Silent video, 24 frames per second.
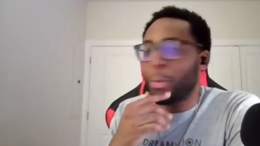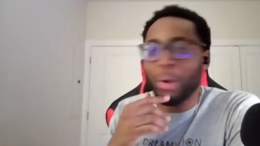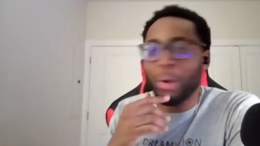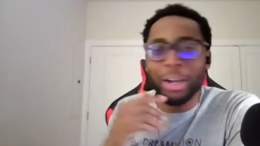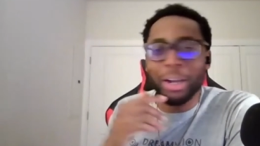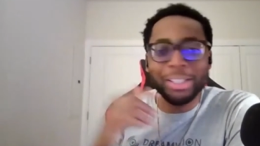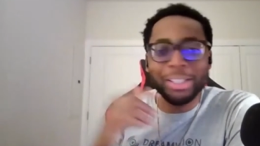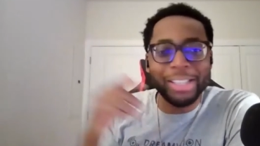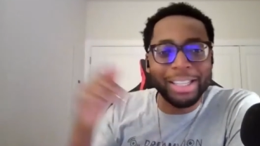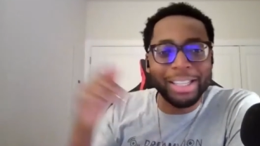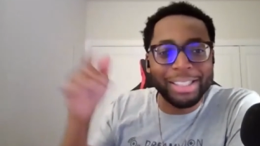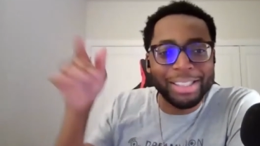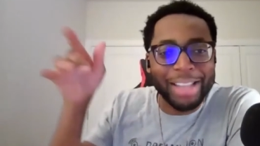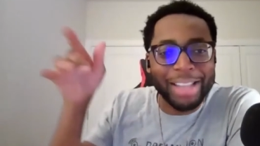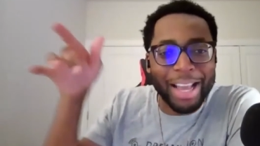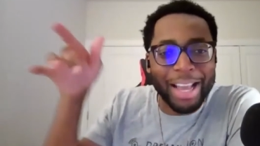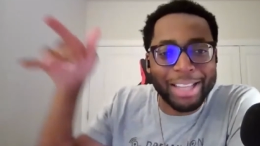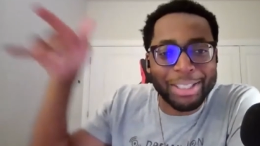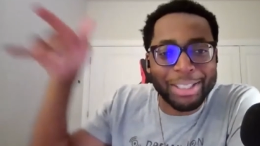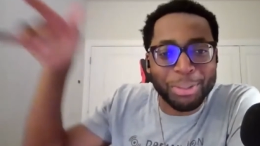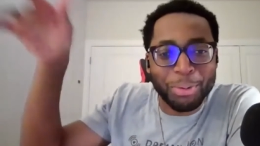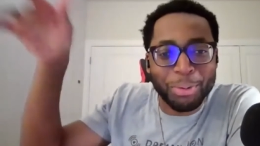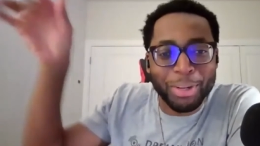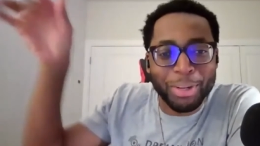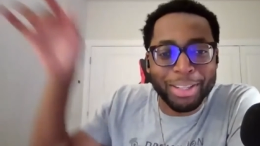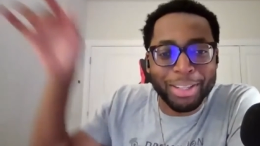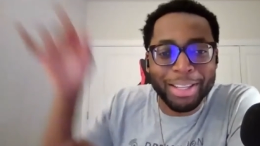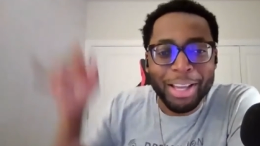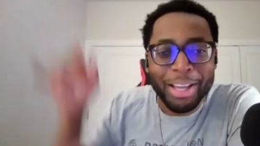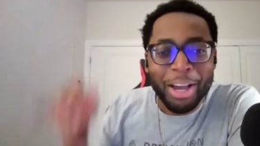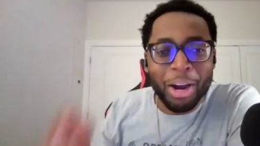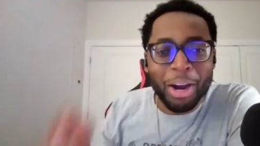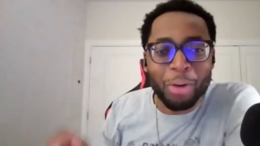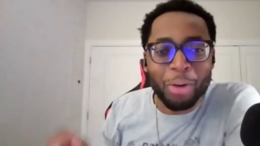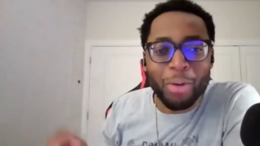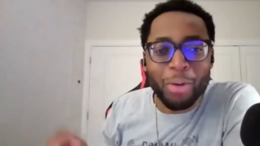Where's his next one
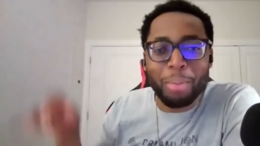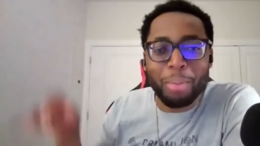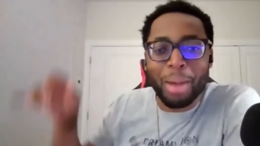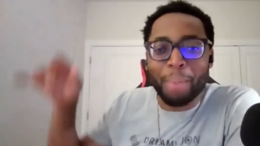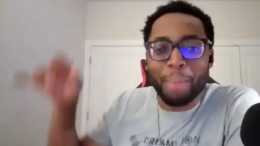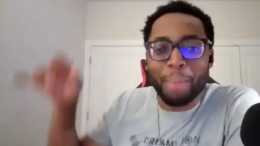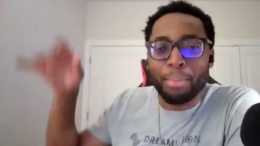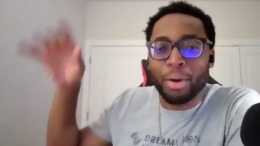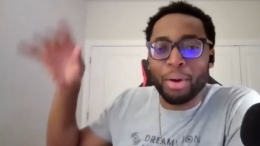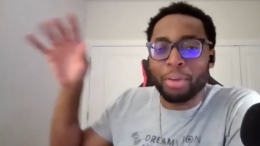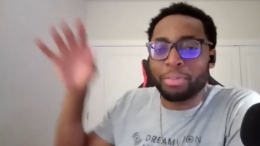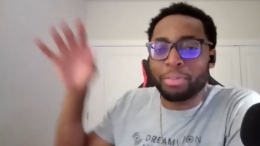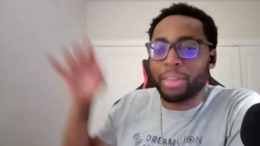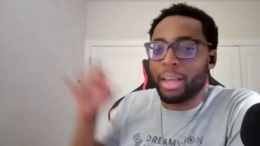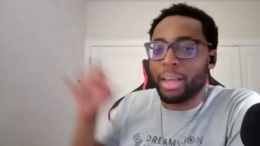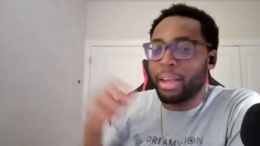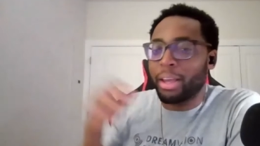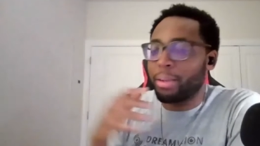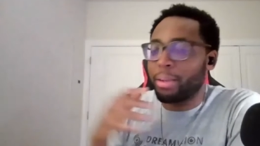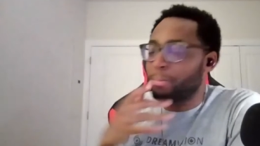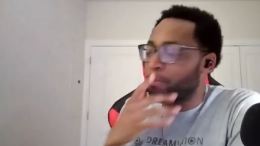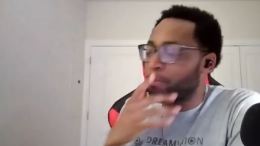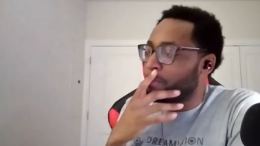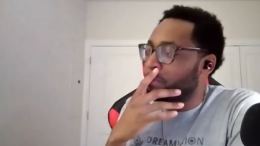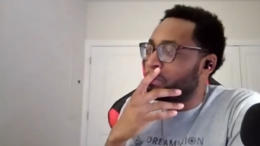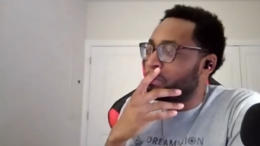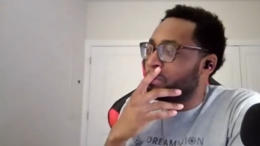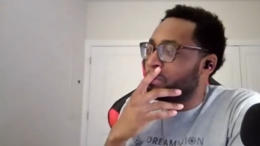around my birthday?